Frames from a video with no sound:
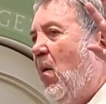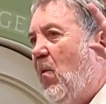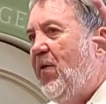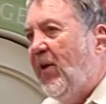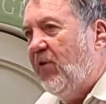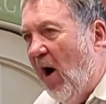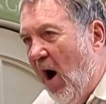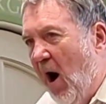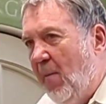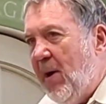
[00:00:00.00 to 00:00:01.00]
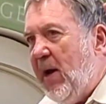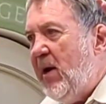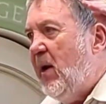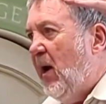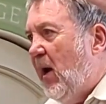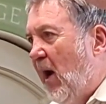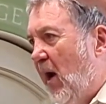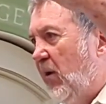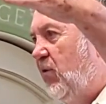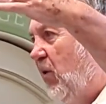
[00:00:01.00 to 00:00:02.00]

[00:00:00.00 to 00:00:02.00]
with his army, is